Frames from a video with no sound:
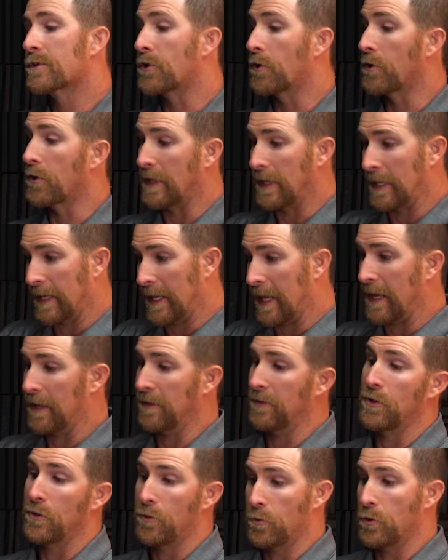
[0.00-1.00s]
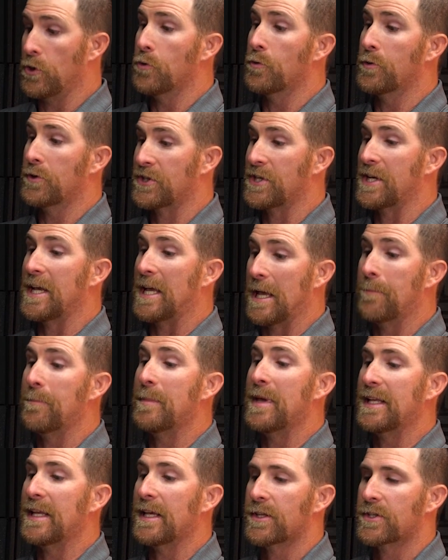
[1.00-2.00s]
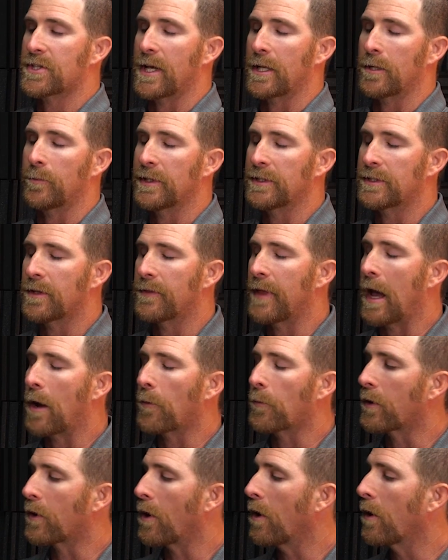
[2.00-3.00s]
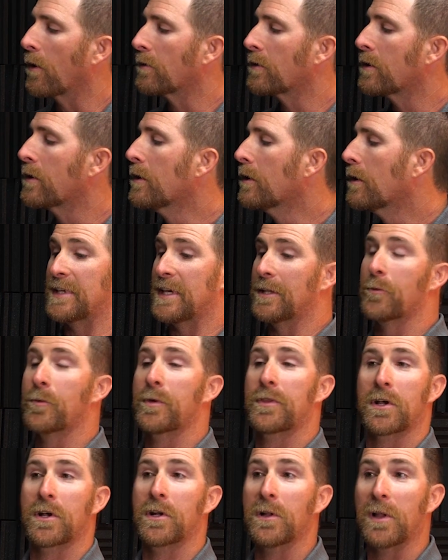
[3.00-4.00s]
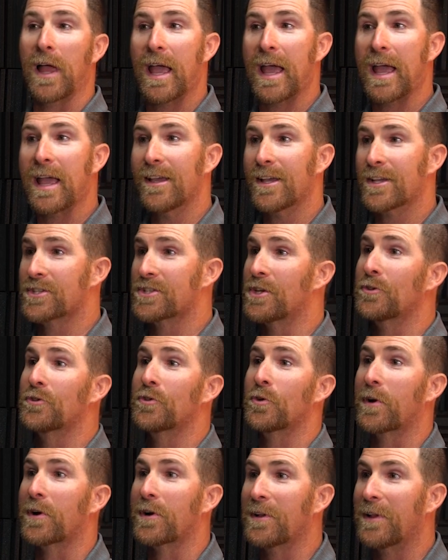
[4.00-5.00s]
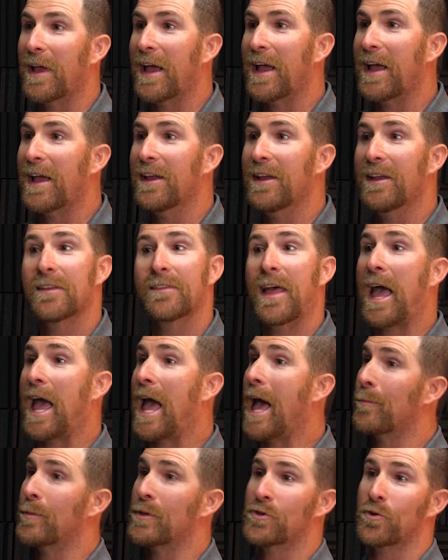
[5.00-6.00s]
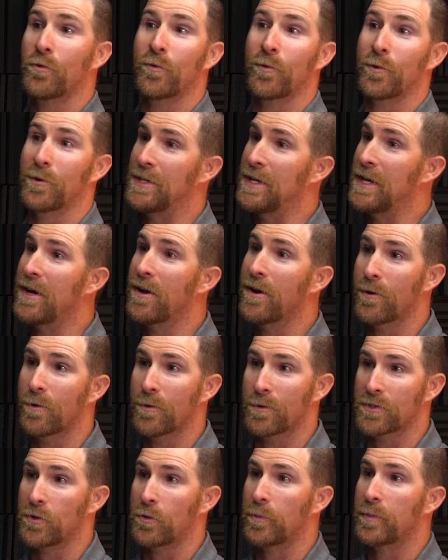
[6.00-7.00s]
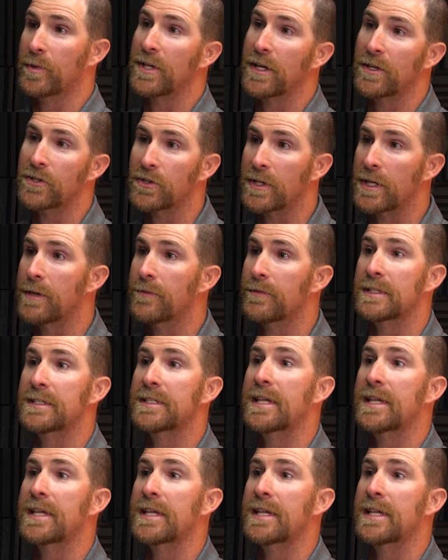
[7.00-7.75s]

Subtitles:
So you're going to get, you would see immediate settlement in that regard. Dealing with a silt or a clay, that happens over years or potentially even